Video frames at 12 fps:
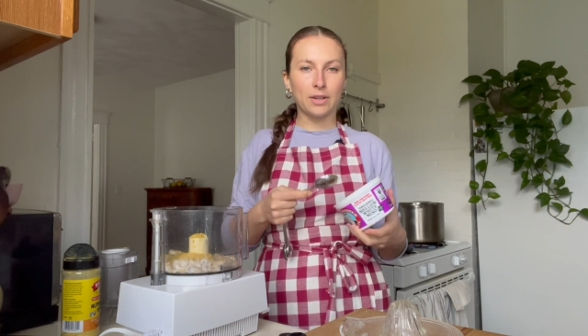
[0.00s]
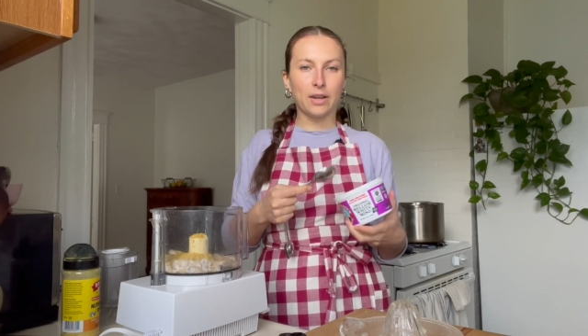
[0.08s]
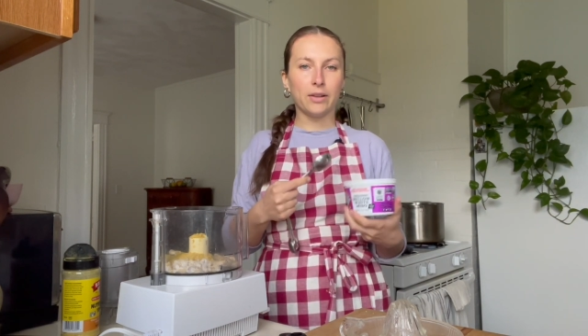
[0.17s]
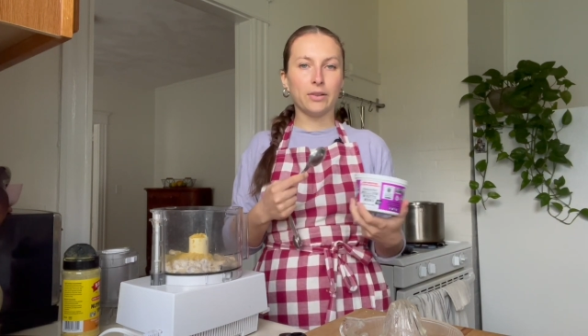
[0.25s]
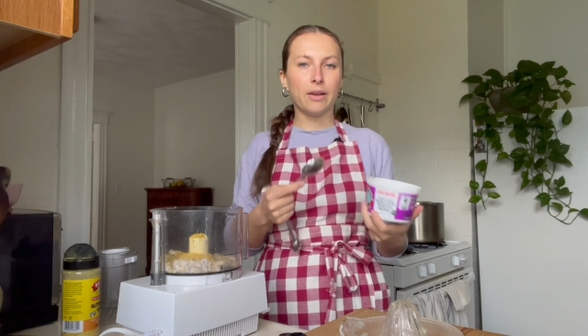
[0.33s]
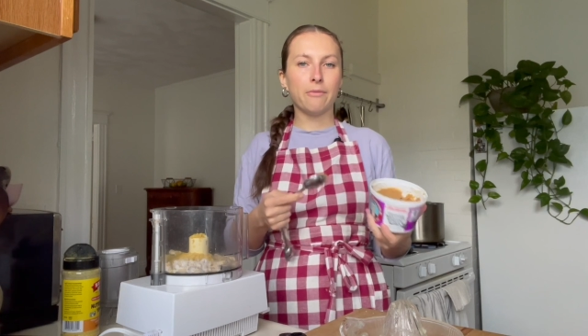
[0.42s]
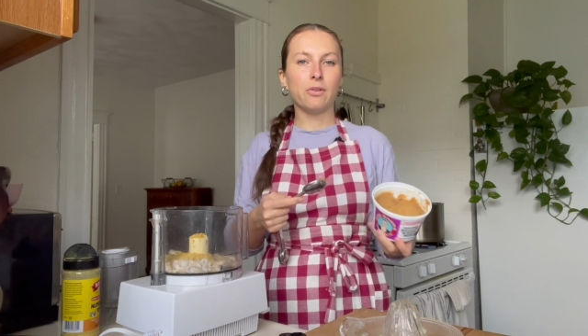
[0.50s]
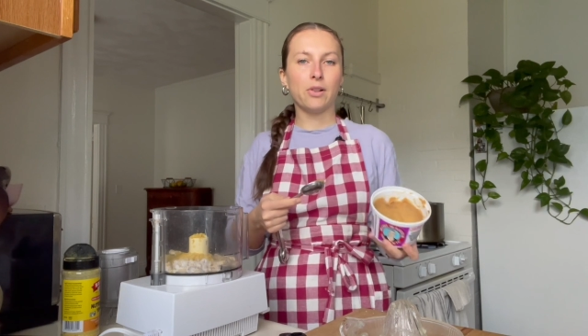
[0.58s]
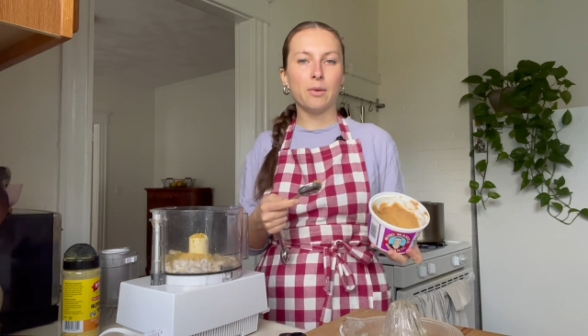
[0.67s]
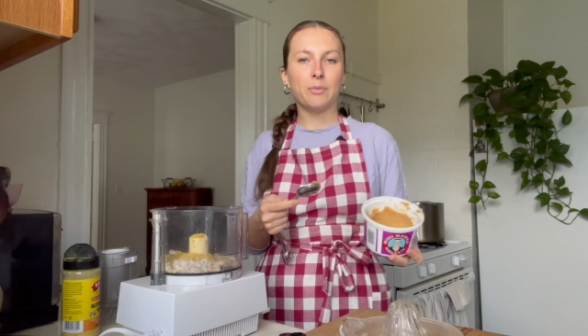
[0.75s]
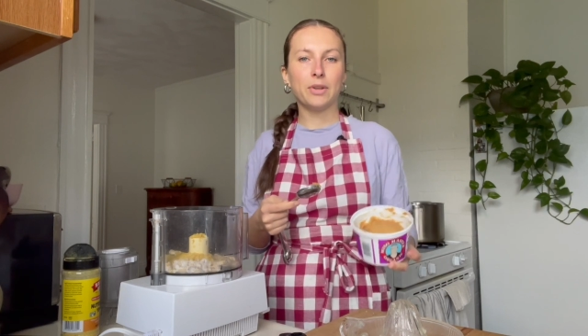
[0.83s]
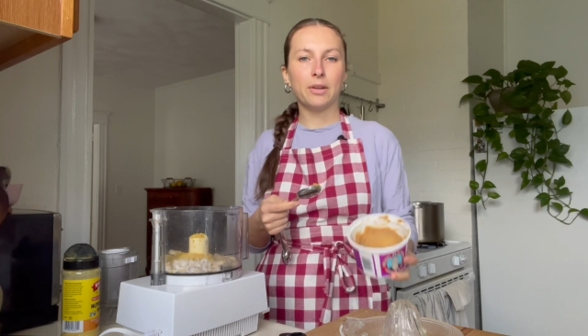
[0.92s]
level
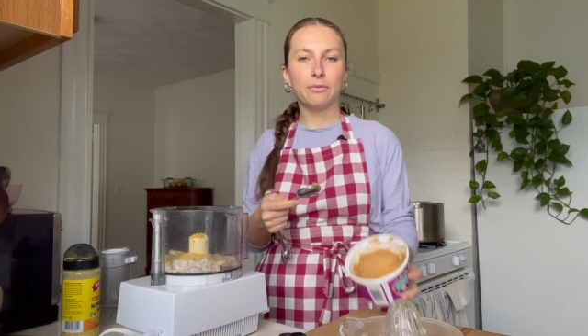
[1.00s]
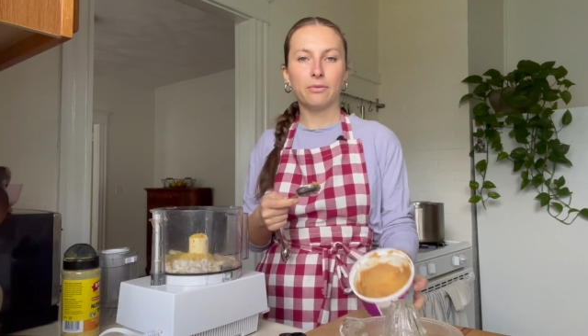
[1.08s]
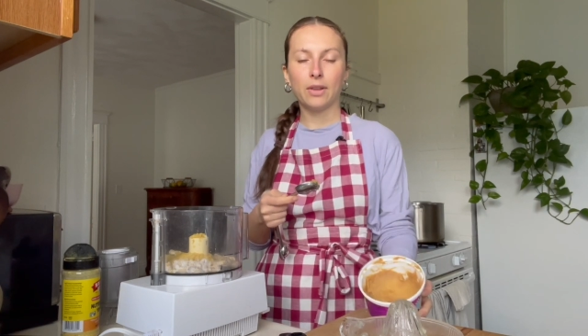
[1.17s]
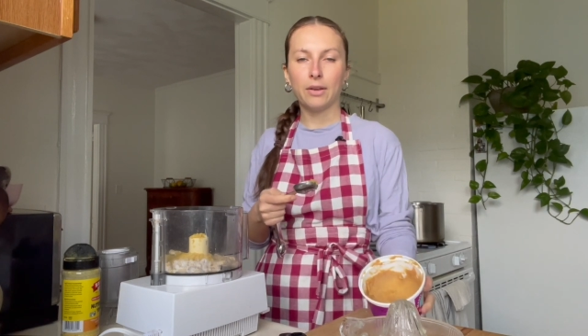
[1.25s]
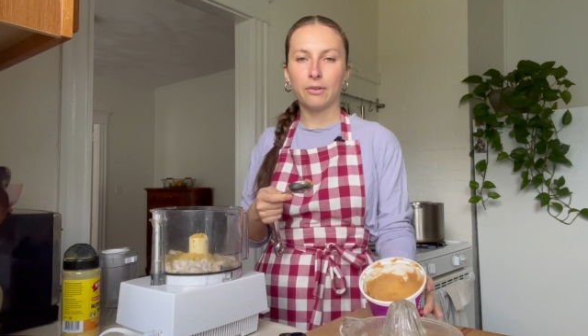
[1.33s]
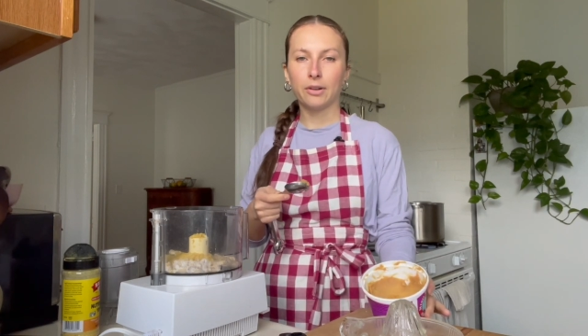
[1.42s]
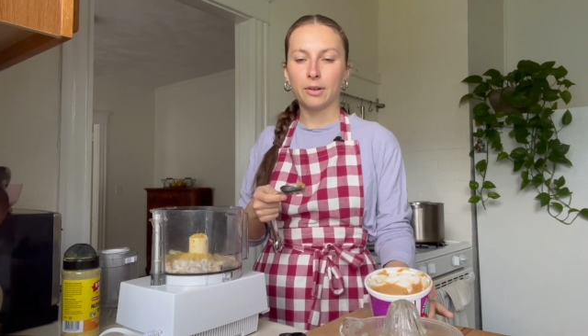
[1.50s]
up that flavor